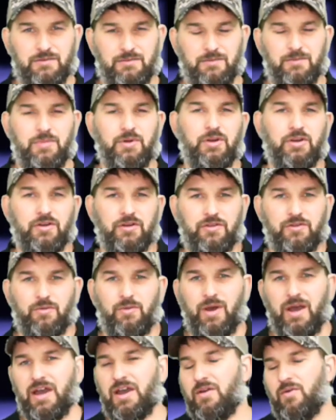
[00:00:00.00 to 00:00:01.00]
birth.
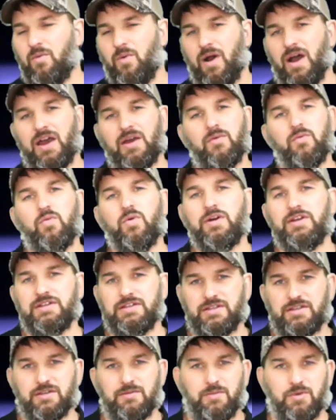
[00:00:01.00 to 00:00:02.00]
Why, why
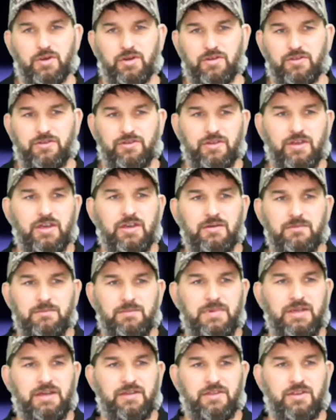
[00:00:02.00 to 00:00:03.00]
wouldn't the birth
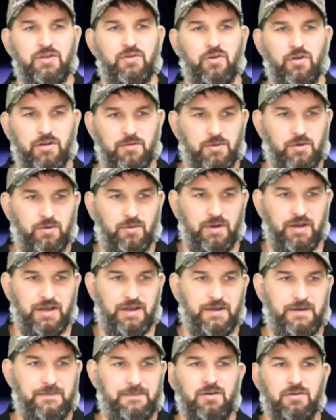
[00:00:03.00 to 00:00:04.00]
be in the normal way?
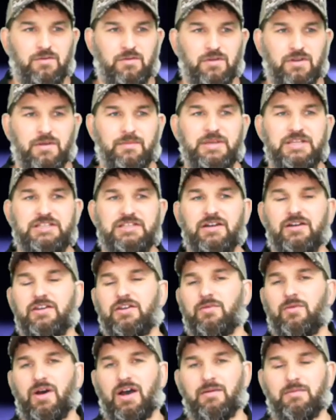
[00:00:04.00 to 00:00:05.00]
Well, let me tell you
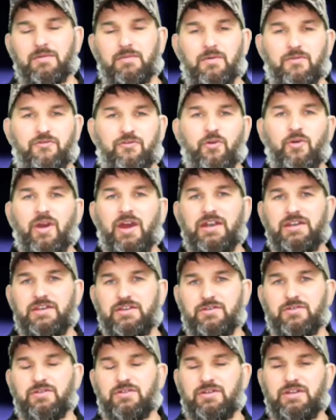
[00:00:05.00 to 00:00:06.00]
why, but before I
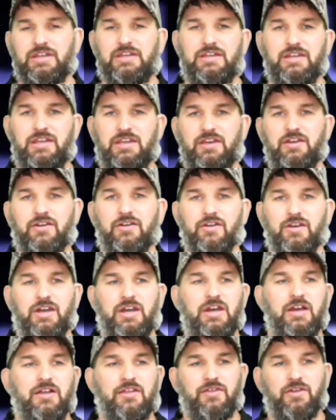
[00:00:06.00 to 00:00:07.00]
do, you need to hear
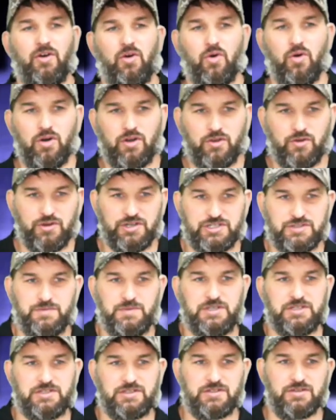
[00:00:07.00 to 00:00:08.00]
the whole
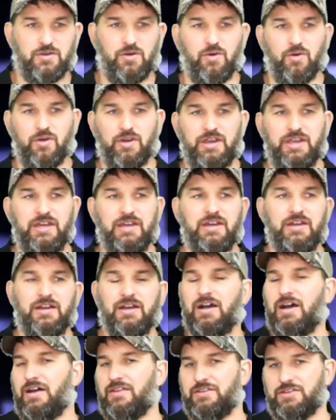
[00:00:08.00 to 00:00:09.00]
Christmas story,
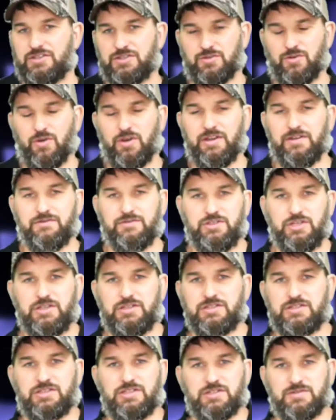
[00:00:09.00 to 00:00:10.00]
uh, the story of
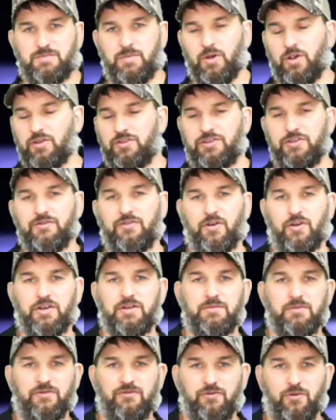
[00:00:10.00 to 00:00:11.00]
Jesus' birth. You've heard it
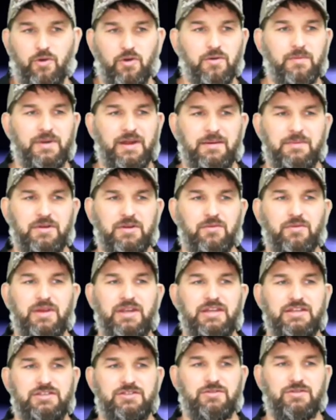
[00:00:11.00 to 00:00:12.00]
before, but I'm going to read
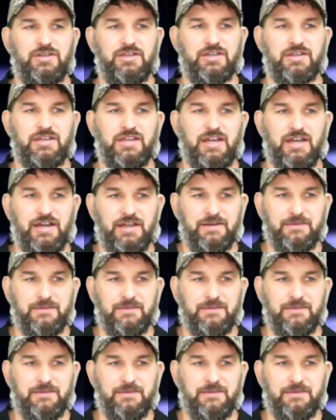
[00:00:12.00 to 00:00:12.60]
it to you again.